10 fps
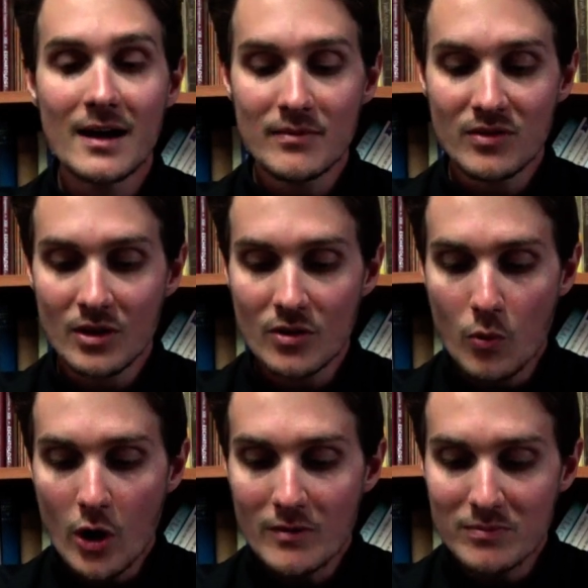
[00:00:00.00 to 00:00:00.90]
So the
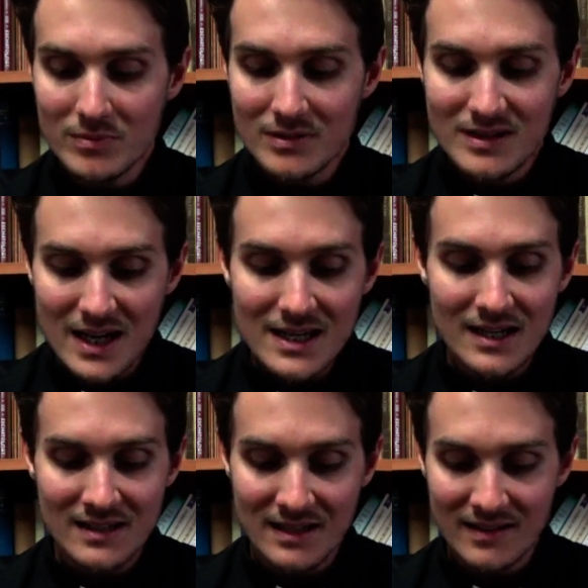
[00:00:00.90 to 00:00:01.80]
word
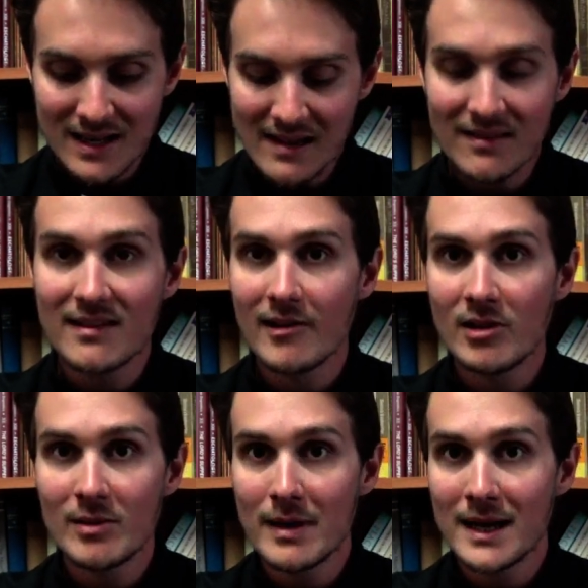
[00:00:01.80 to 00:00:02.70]
deacon doesn't
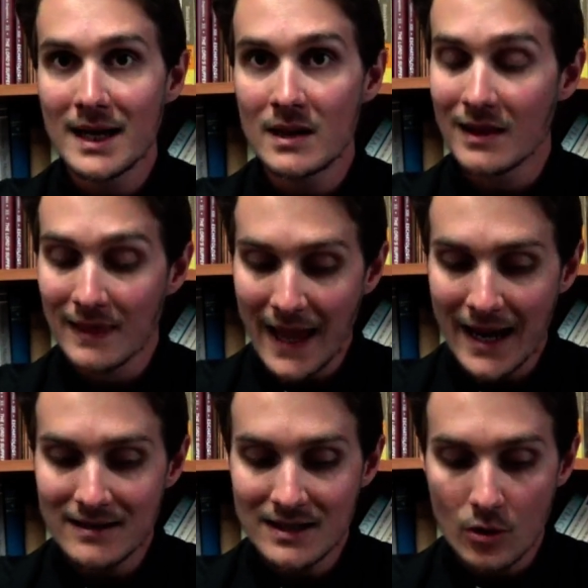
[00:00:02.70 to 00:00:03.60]
necessarily mean either
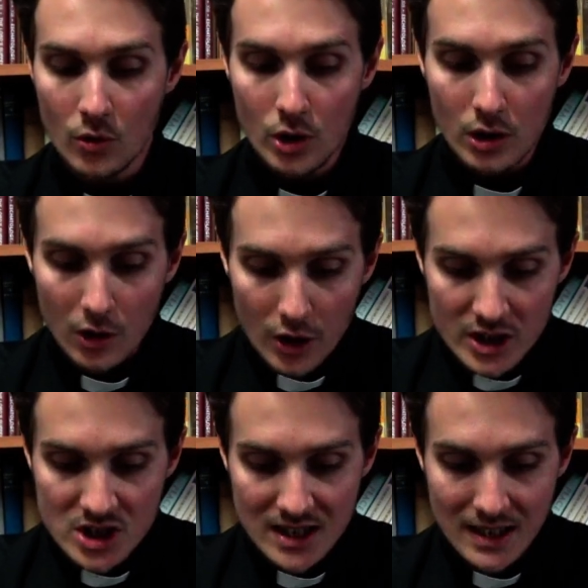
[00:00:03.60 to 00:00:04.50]
laity or
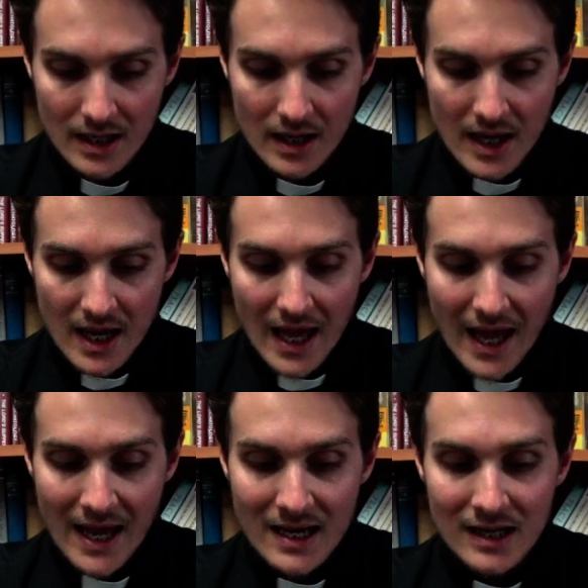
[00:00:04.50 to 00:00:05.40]
clergy.
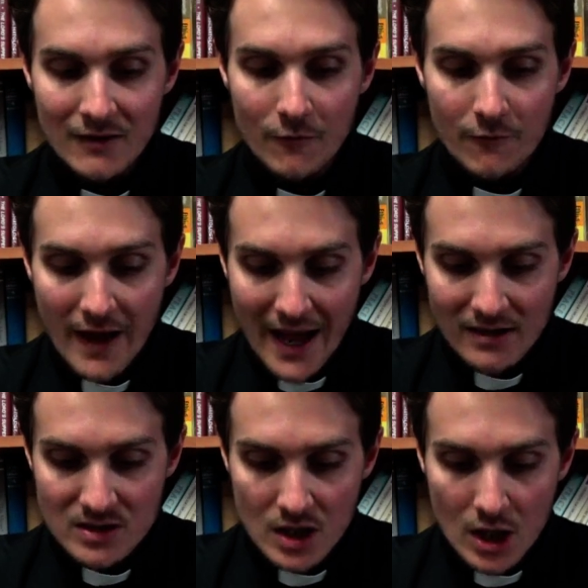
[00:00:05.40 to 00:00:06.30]
And in
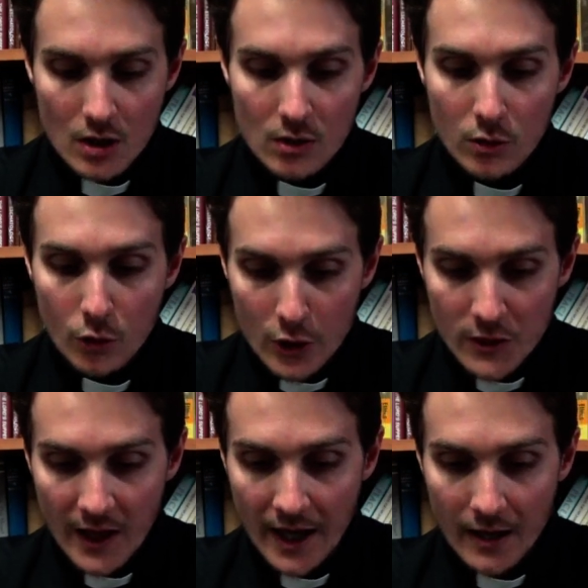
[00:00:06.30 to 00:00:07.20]
fact,
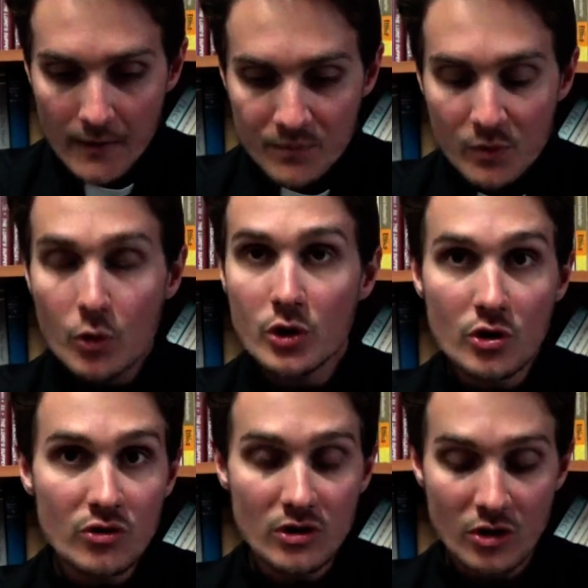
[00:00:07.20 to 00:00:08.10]
Luther will
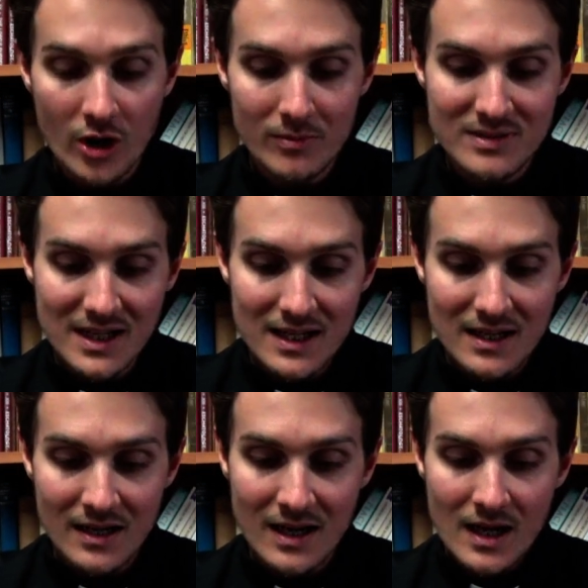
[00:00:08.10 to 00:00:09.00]
use the term
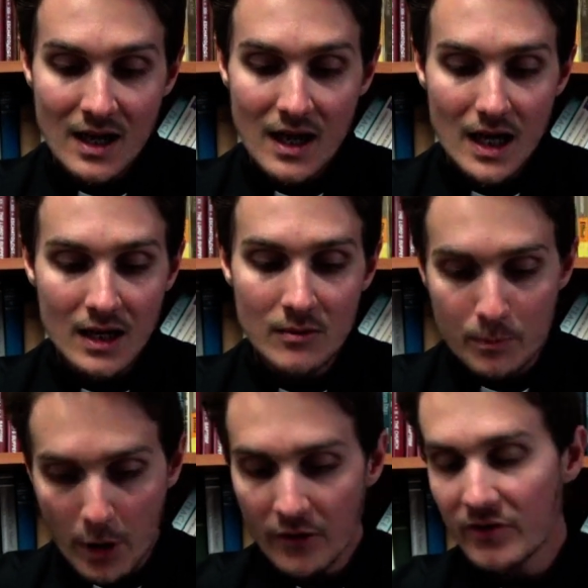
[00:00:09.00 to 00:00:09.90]
deacon in
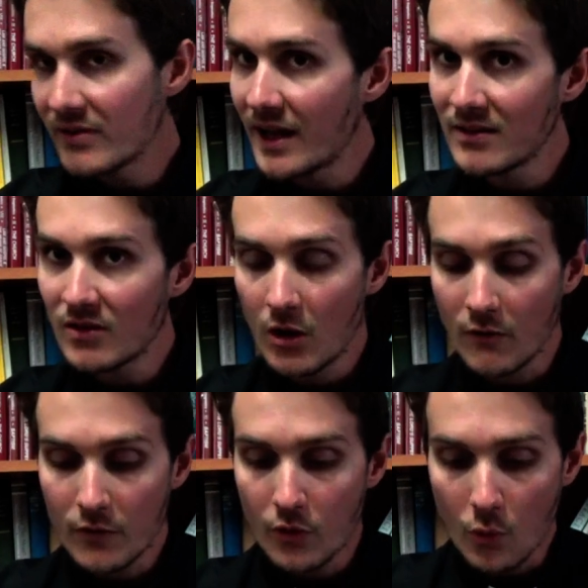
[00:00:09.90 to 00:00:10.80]
both sense
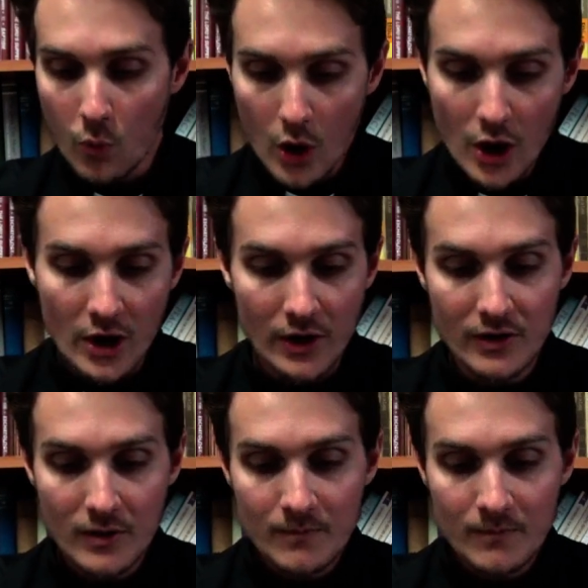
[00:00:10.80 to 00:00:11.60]
of the word.